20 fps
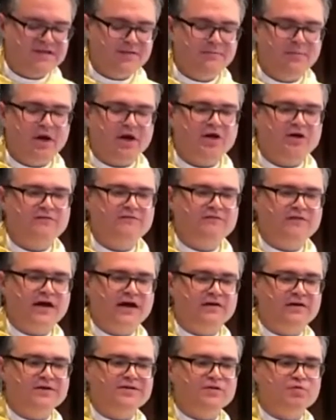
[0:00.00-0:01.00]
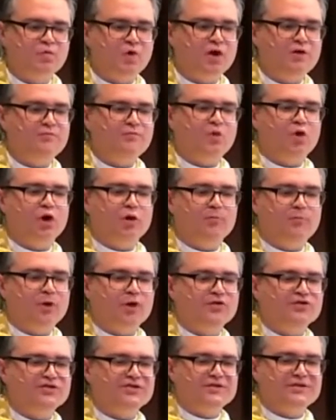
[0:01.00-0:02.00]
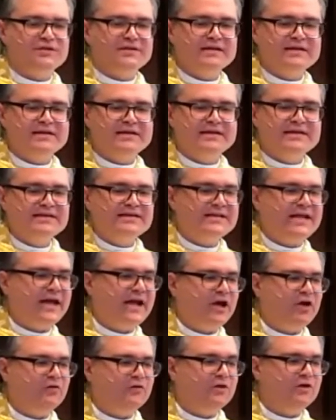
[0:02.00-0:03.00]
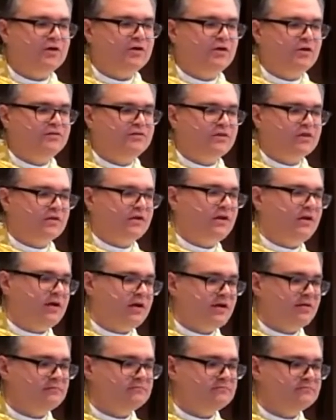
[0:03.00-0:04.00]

the buck of violence one more person down the line.